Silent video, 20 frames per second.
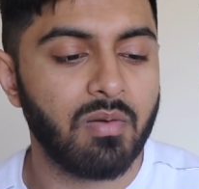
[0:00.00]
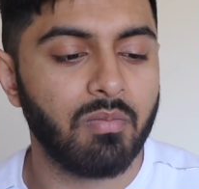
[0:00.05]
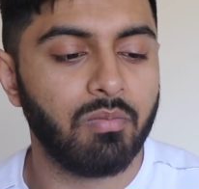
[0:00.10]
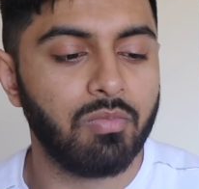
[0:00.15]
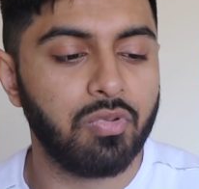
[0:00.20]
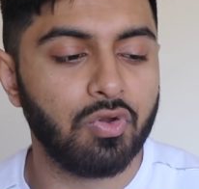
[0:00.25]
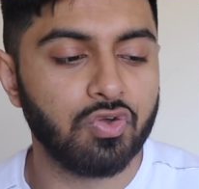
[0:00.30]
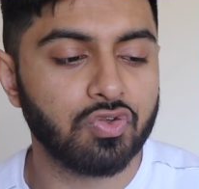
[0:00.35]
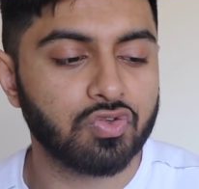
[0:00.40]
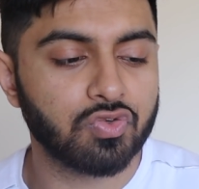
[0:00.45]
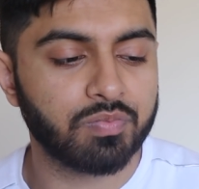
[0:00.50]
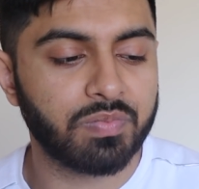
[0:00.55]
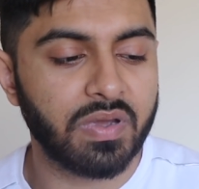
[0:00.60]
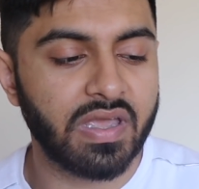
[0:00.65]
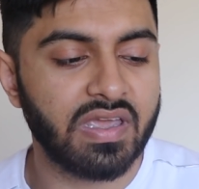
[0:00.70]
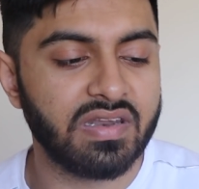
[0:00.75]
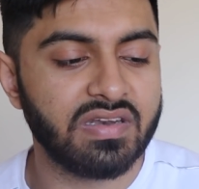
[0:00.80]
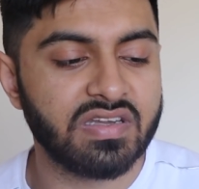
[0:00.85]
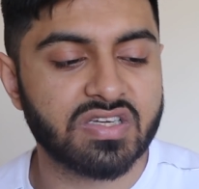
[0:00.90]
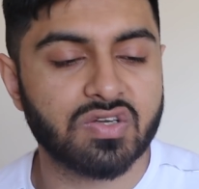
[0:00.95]
Blues will
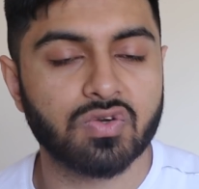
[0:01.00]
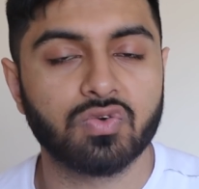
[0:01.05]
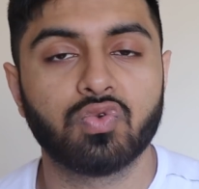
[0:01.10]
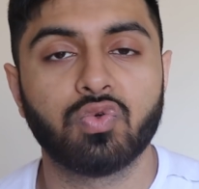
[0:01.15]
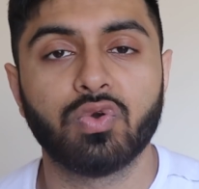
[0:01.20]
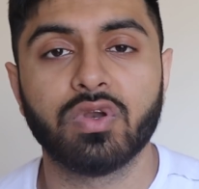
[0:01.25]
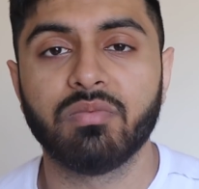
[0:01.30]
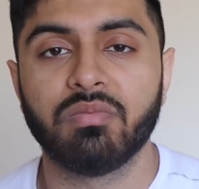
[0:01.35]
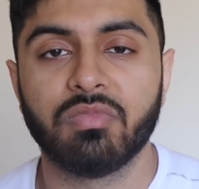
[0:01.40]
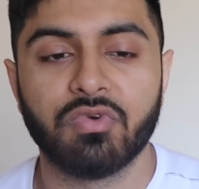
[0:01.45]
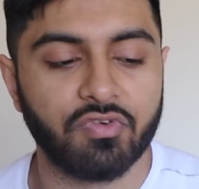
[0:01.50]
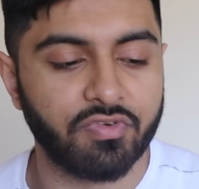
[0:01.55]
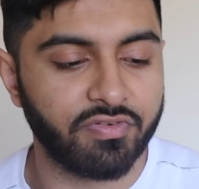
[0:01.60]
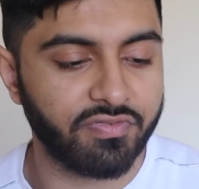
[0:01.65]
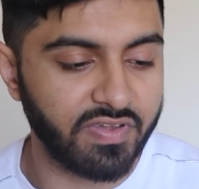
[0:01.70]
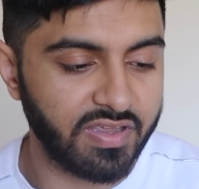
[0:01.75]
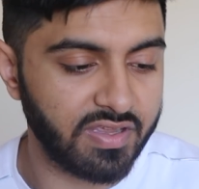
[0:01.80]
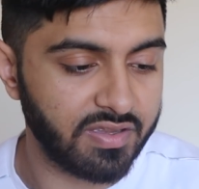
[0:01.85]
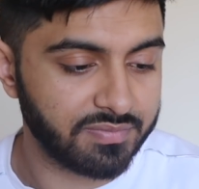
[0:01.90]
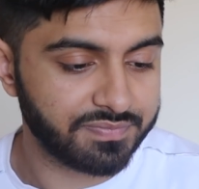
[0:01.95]
pay initial 20 mil
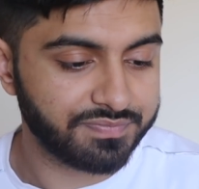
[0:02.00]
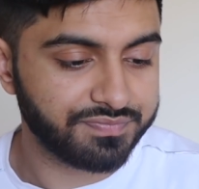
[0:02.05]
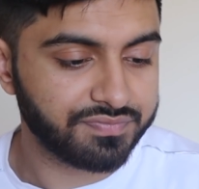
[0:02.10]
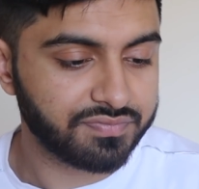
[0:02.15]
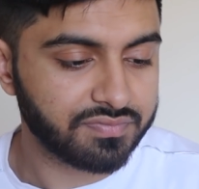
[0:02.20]
fee.